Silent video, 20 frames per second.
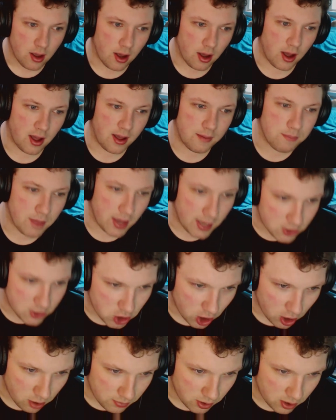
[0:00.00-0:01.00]
Uh,
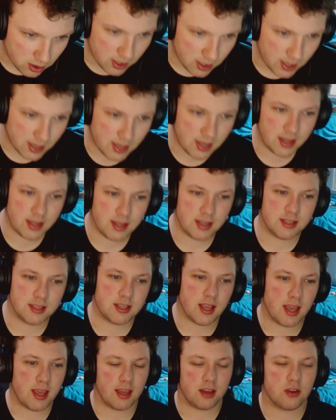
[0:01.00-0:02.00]
mage armor is
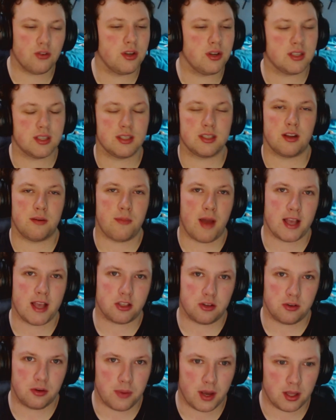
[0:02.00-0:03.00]
increases their
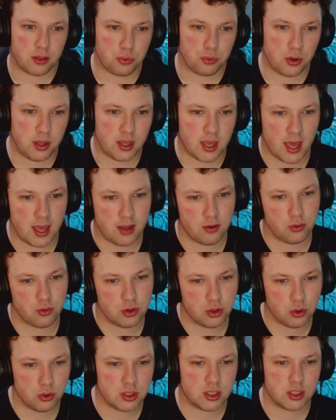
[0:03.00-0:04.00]
mastery by 3k and
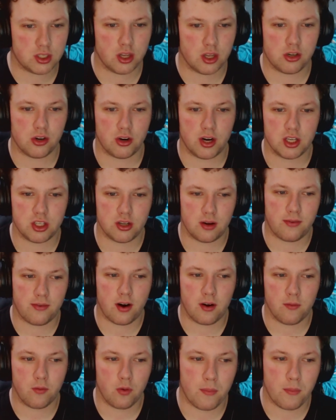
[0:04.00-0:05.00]
reduces the duration of
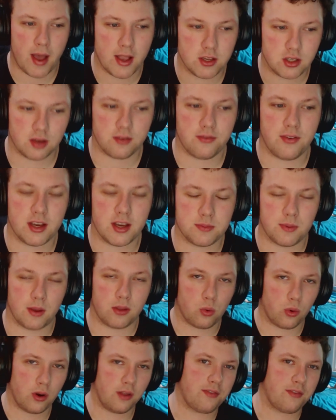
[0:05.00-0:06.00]
harmful magic effects by
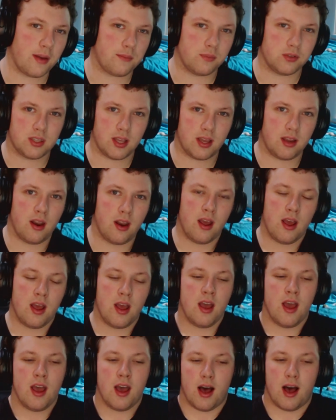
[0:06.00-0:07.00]
25%.
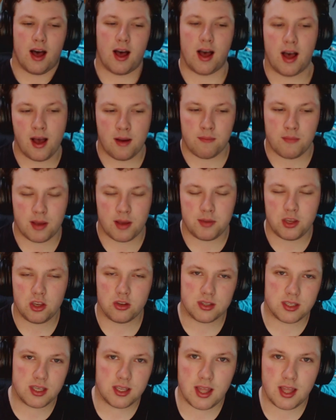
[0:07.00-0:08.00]
Um, I mean, you'll
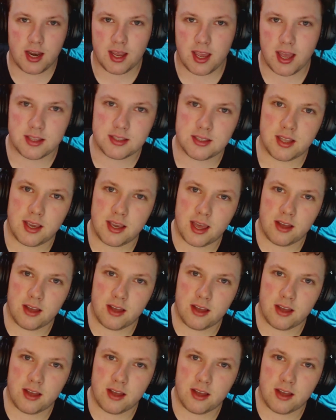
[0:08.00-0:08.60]
see that against like